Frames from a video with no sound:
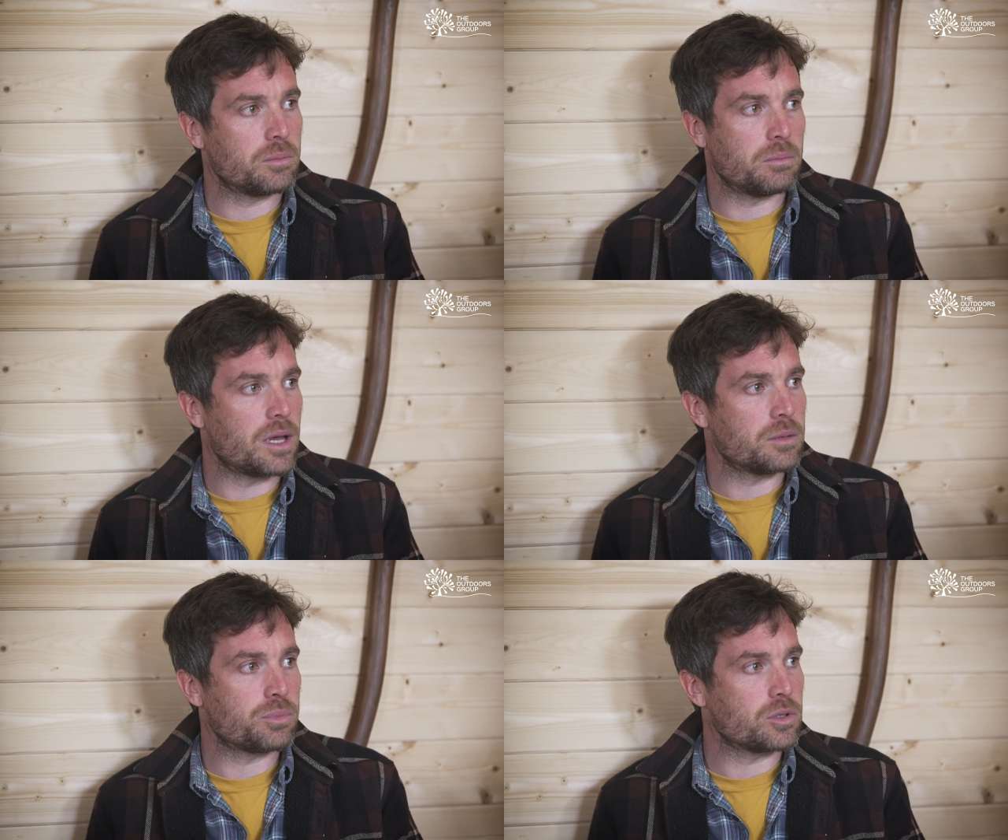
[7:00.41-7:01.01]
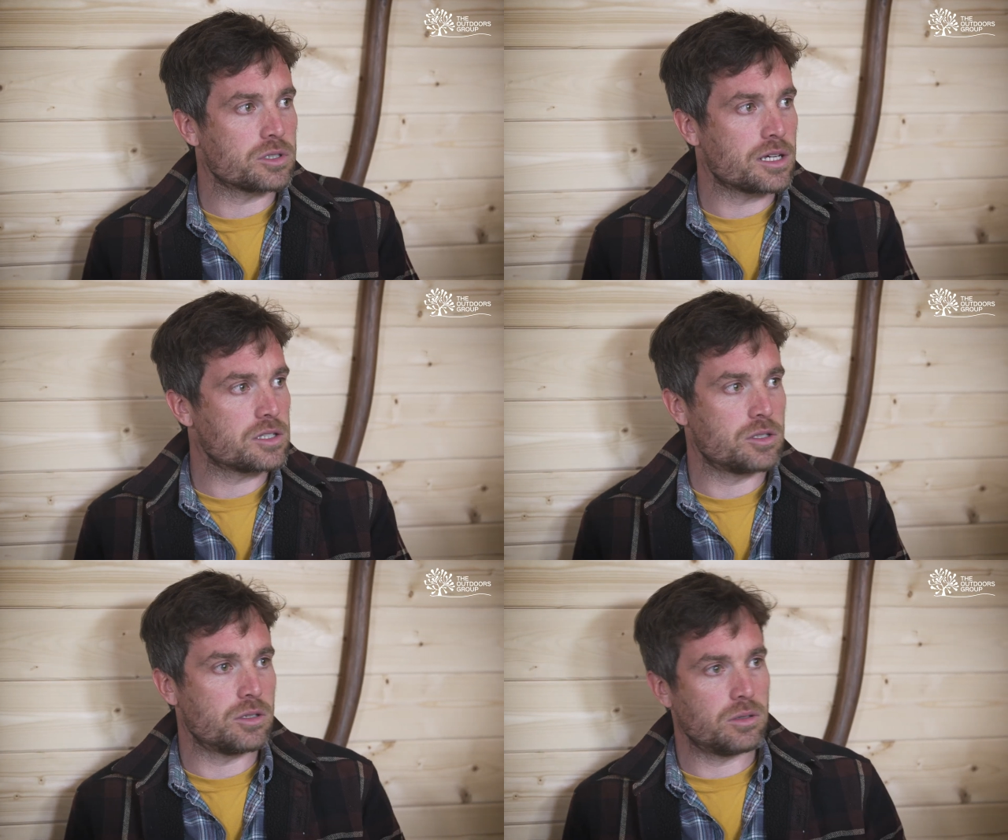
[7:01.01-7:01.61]
make
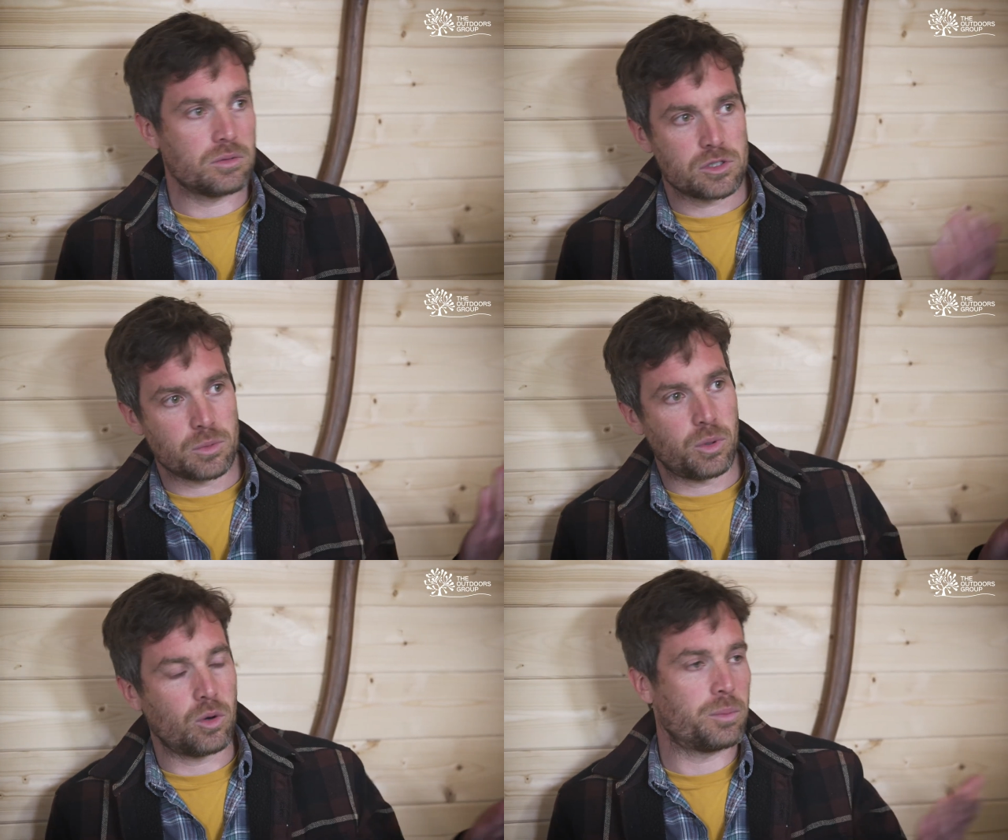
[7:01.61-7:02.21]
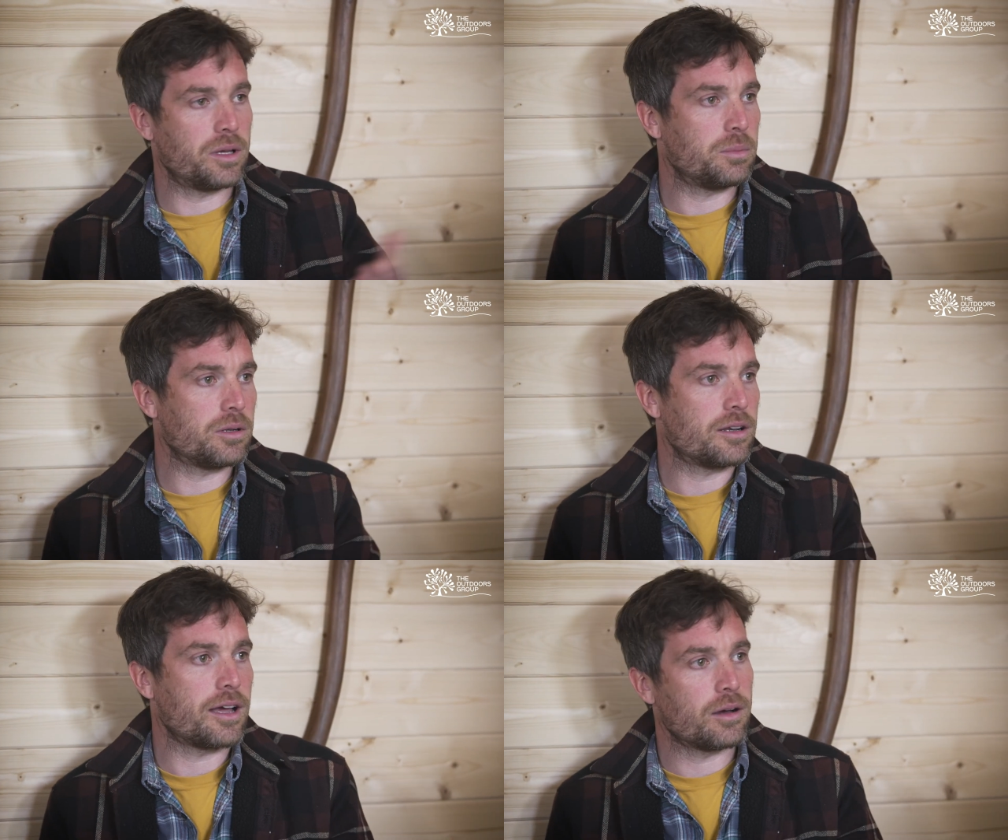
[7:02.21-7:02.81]
projects, to support people in an